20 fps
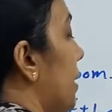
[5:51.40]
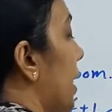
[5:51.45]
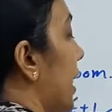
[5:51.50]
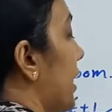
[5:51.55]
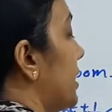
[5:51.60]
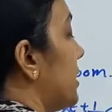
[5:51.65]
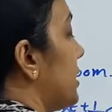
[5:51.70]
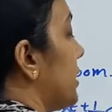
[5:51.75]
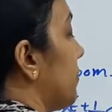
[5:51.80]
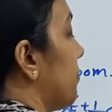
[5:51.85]

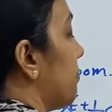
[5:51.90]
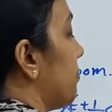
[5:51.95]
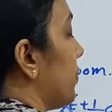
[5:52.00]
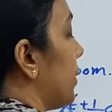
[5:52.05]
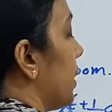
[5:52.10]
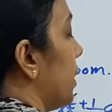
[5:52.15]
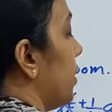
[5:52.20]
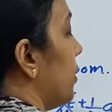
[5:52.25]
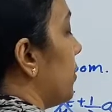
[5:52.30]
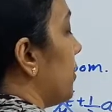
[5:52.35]
height.
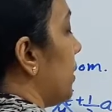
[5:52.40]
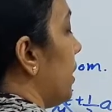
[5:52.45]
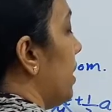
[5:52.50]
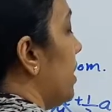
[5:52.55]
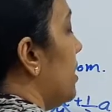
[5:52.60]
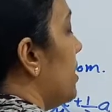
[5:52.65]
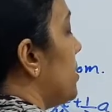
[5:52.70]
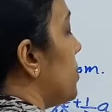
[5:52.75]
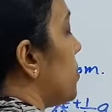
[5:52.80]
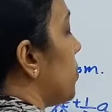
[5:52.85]

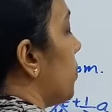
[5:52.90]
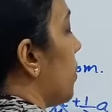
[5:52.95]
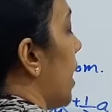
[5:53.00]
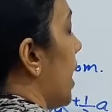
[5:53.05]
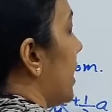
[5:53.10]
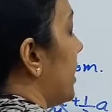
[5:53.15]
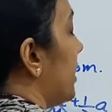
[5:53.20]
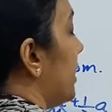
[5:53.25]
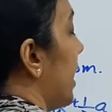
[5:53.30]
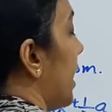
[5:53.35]
Okay, so
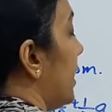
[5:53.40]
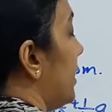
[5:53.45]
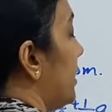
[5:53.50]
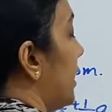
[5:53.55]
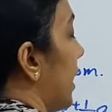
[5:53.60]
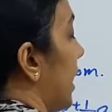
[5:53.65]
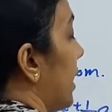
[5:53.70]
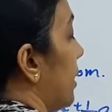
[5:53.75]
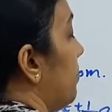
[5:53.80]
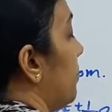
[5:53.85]
at that
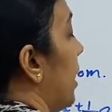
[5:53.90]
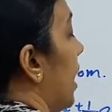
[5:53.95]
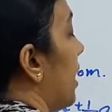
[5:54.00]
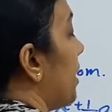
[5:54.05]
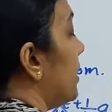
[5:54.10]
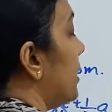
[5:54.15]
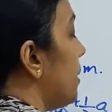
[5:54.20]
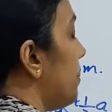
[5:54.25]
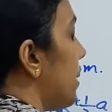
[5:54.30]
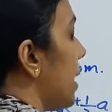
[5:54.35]
time,
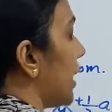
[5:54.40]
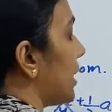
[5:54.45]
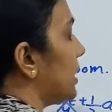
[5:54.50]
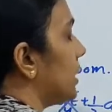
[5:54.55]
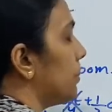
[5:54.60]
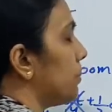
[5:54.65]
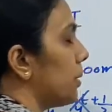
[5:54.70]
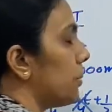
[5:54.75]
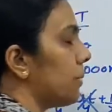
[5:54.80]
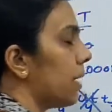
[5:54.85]
at the
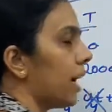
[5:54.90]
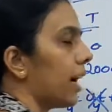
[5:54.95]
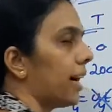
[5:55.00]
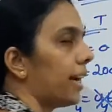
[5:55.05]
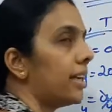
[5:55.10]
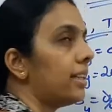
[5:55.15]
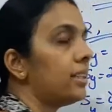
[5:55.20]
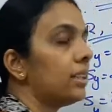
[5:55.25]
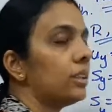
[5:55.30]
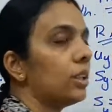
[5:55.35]
maximum
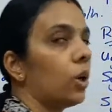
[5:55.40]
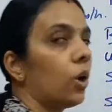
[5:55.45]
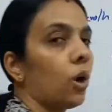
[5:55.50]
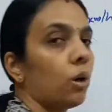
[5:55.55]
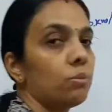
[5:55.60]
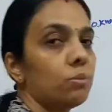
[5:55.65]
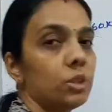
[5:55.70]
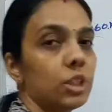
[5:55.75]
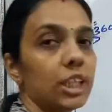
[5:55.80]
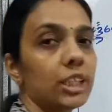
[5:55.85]
height, the
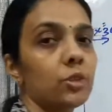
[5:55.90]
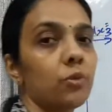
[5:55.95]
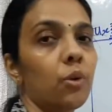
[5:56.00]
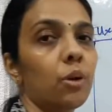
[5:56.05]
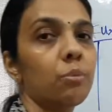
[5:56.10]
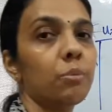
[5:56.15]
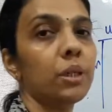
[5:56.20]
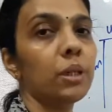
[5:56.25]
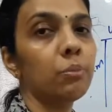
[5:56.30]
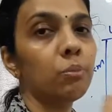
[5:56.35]
object
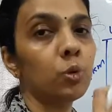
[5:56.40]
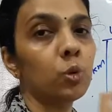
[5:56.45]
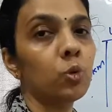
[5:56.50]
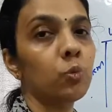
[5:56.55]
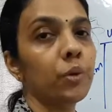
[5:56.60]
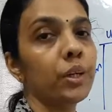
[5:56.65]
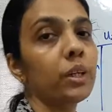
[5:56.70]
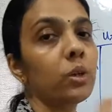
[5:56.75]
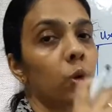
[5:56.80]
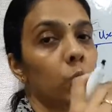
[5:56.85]
will be
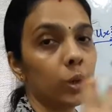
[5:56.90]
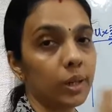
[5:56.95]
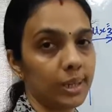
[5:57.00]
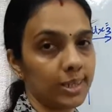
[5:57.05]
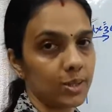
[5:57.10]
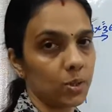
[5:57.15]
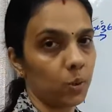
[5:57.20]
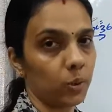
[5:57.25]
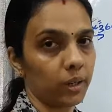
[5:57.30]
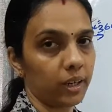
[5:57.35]
moving
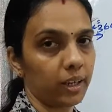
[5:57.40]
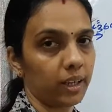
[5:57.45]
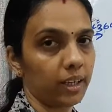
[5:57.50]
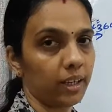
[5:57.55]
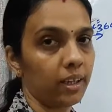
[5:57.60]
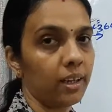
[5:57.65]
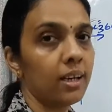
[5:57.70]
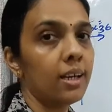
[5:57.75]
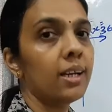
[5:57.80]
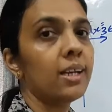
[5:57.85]

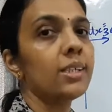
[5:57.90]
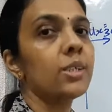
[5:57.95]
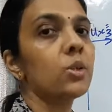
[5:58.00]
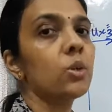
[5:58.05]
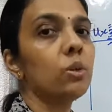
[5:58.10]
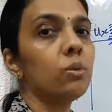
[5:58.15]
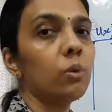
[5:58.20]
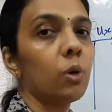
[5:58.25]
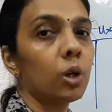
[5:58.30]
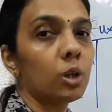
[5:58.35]
horizontally.
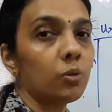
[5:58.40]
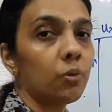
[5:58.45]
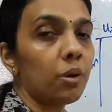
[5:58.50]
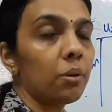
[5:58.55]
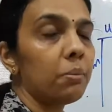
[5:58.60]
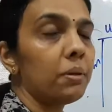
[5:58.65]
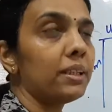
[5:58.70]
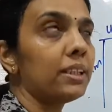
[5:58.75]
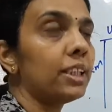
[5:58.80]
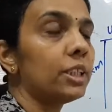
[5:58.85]
So what
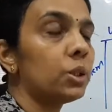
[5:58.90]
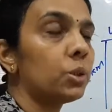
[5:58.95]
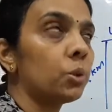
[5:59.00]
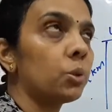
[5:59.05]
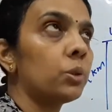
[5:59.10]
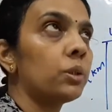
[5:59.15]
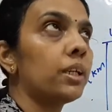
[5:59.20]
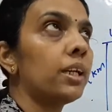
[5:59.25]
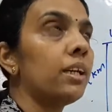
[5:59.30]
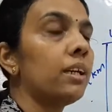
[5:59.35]
will be the
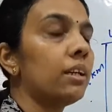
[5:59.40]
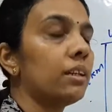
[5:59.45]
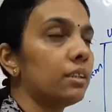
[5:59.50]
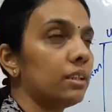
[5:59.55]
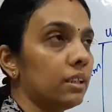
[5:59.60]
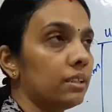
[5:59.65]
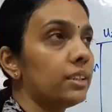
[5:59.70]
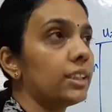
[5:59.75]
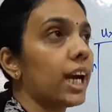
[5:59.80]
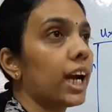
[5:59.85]

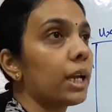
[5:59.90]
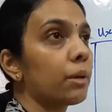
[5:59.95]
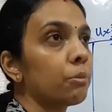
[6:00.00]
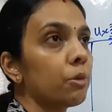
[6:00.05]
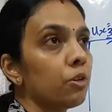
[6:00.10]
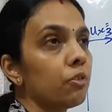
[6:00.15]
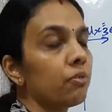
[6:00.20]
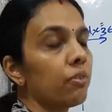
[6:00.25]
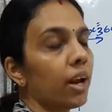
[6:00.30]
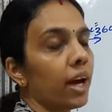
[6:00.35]
total time
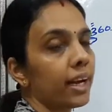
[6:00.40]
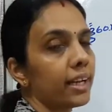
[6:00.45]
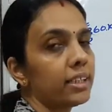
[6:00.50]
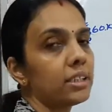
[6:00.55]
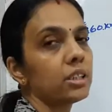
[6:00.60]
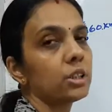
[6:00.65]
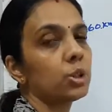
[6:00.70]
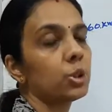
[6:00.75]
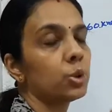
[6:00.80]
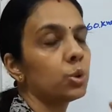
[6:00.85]
of
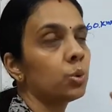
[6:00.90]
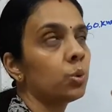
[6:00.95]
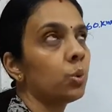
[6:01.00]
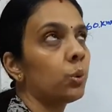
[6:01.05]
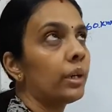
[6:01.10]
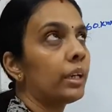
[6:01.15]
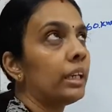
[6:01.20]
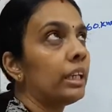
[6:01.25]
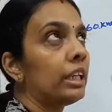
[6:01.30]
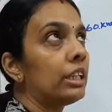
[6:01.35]
flight to
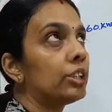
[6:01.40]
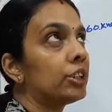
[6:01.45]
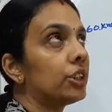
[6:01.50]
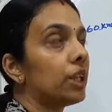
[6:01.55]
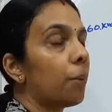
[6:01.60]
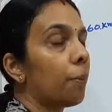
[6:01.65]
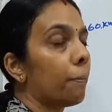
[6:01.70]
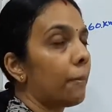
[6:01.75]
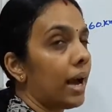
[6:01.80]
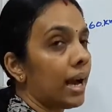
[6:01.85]
reach
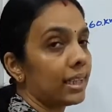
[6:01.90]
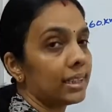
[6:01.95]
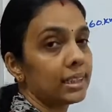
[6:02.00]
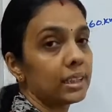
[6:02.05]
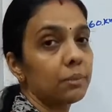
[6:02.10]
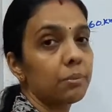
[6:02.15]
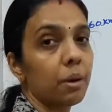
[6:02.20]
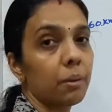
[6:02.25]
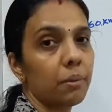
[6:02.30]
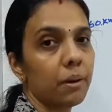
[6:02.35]
the maximum